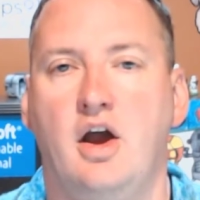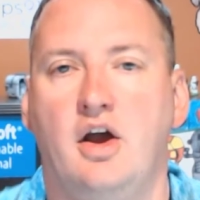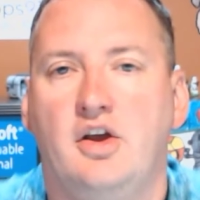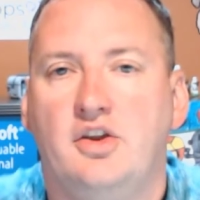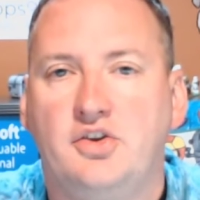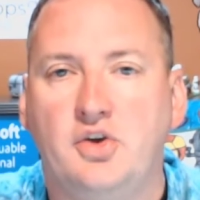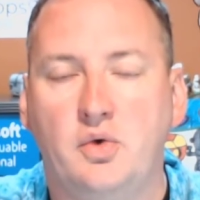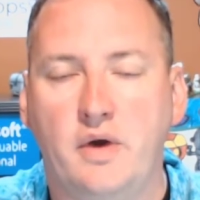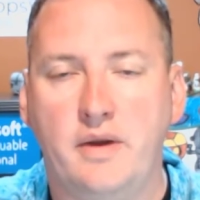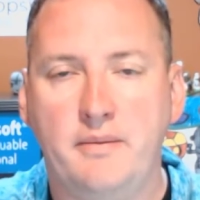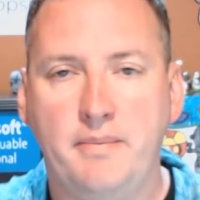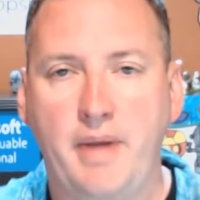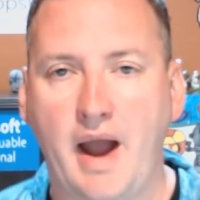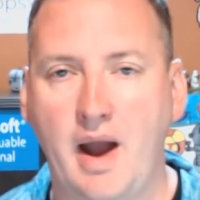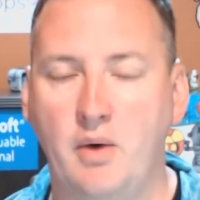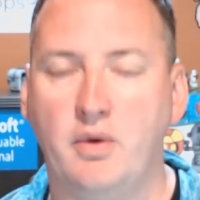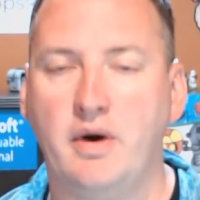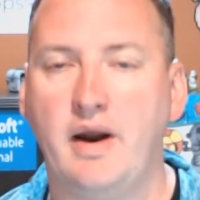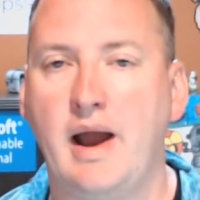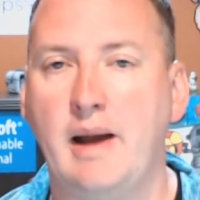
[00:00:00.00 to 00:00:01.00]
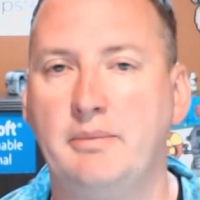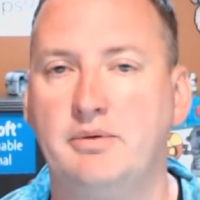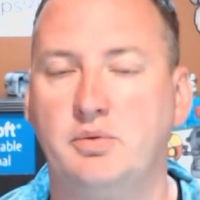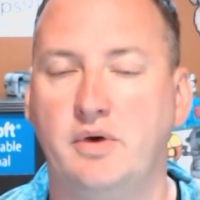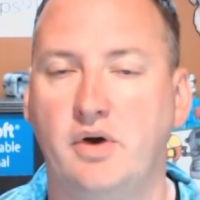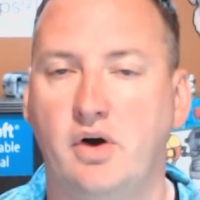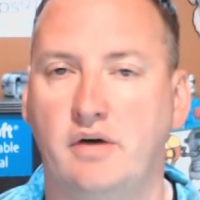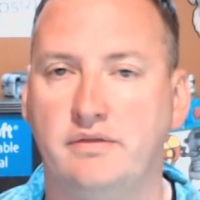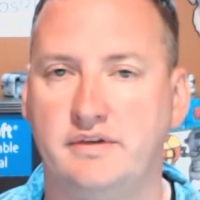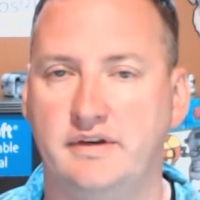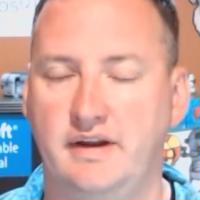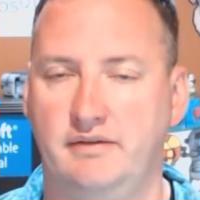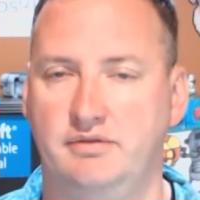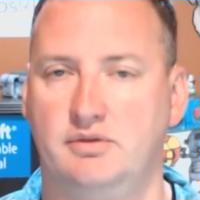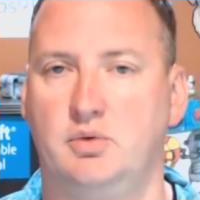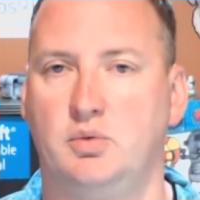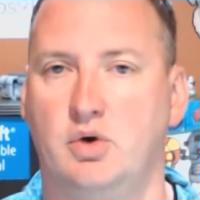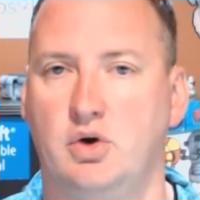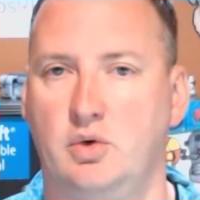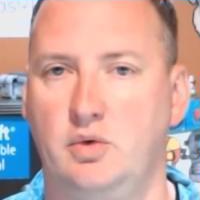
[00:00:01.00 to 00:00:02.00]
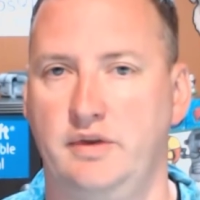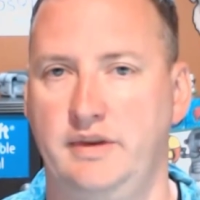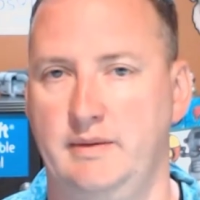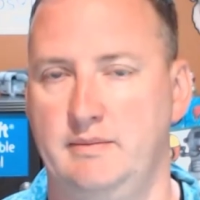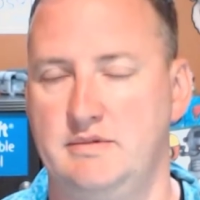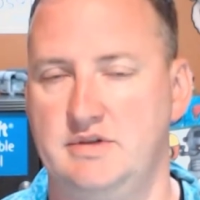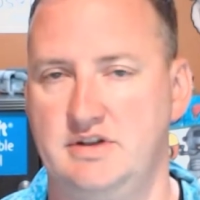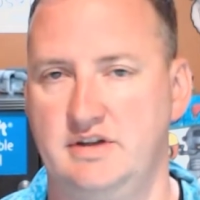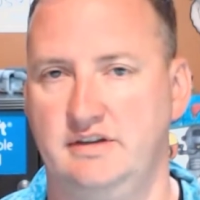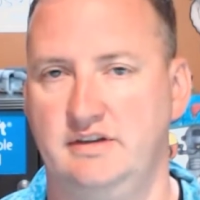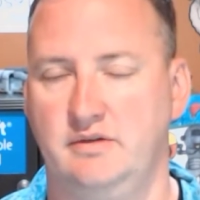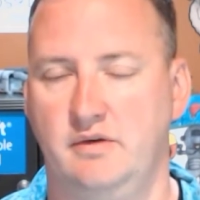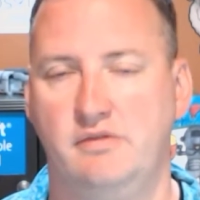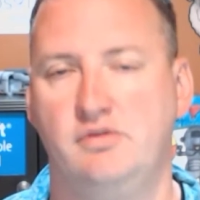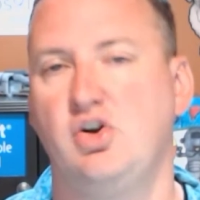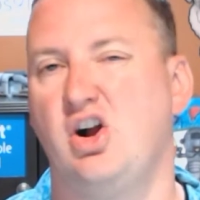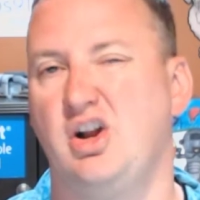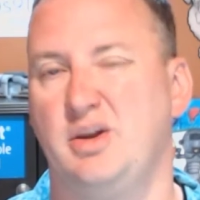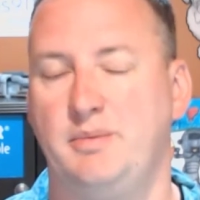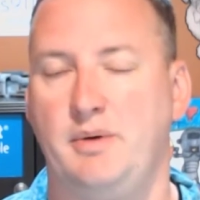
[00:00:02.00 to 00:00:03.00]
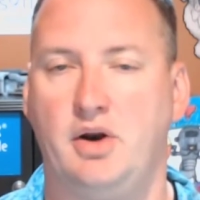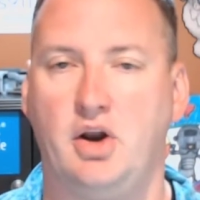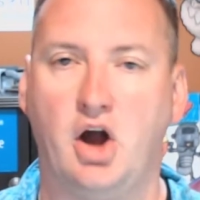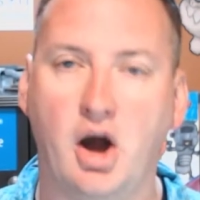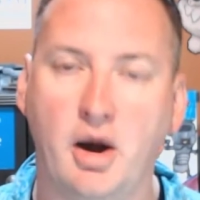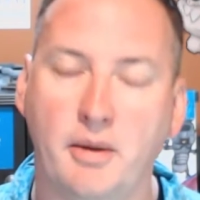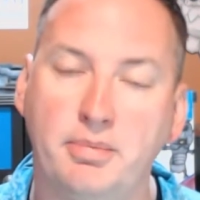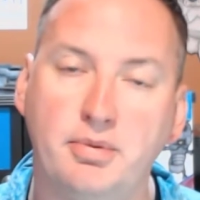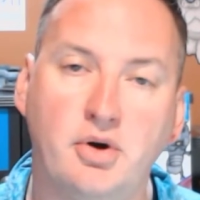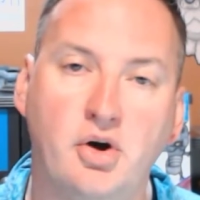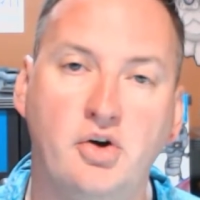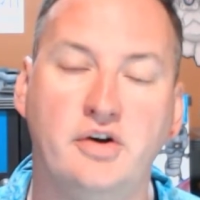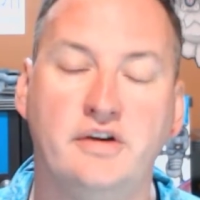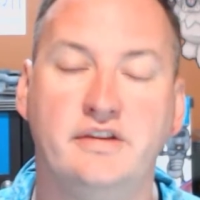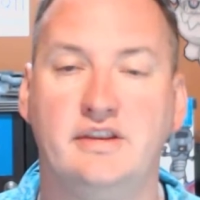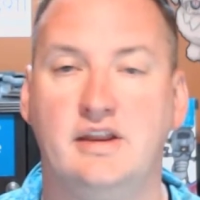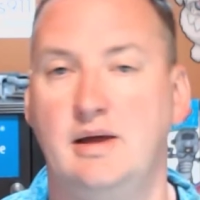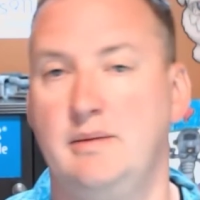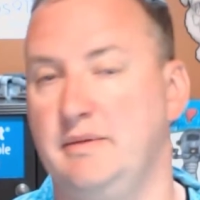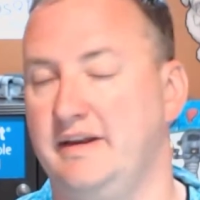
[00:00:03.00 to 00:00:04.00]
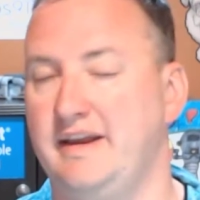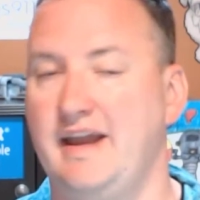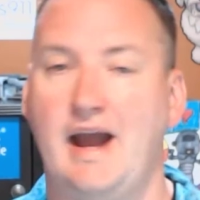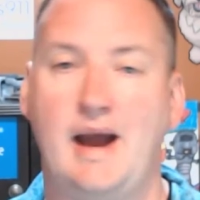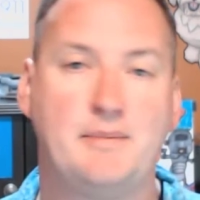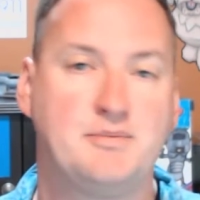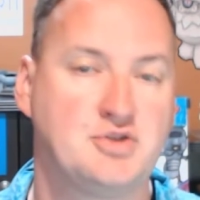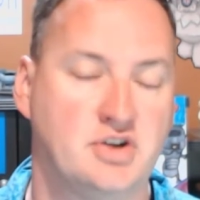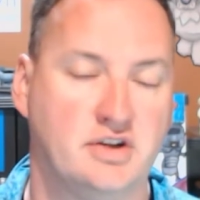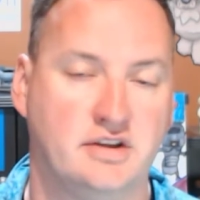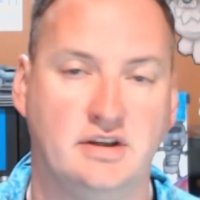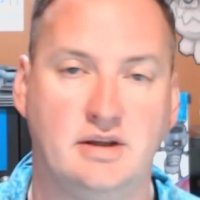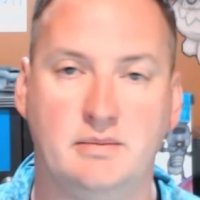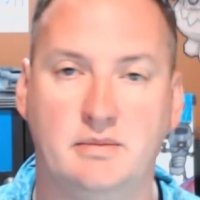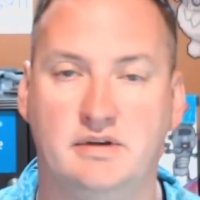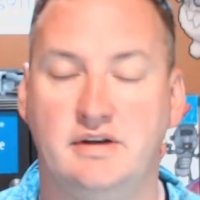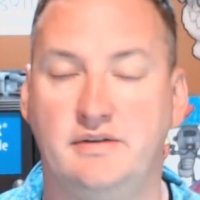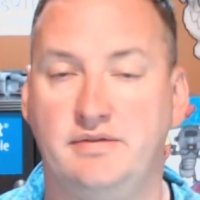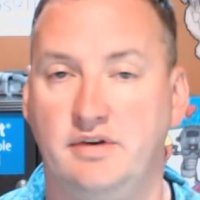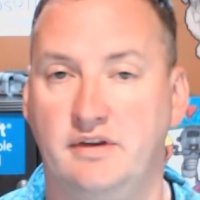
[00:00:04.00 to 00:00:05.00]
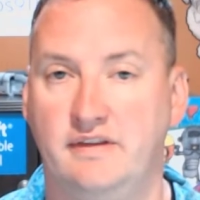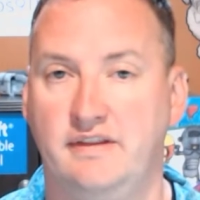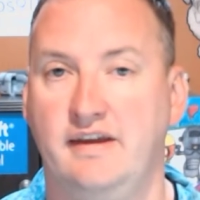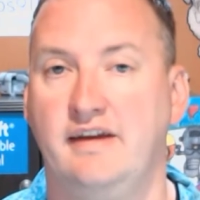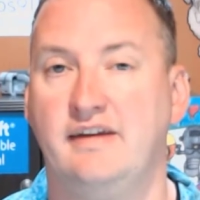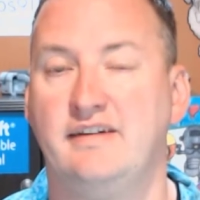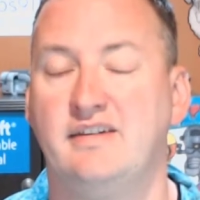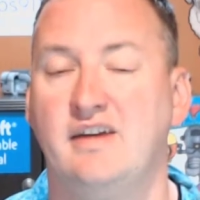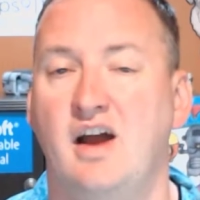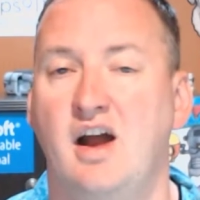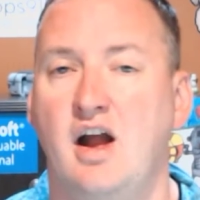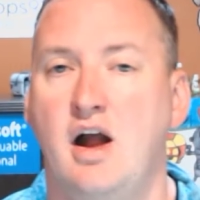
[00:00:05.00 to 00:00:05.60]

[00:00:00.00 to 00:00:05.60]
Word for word: So in Power Apps, we often have to work with images and we've talked about uploading them and capturing them and different things.